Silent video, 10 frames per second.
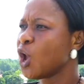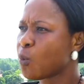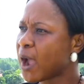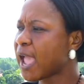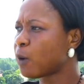
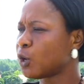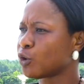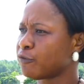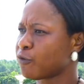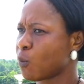Why are we
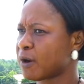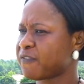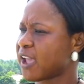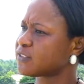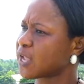looking for 1
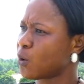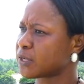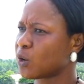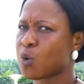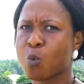5-star
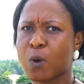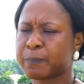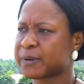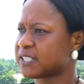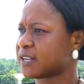hotel or 1
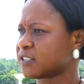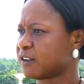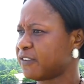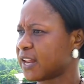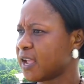
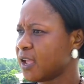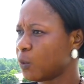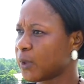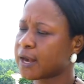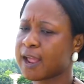presidential villa?
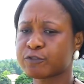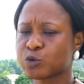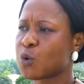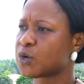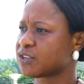We can have
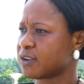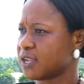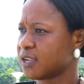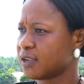2 or 3.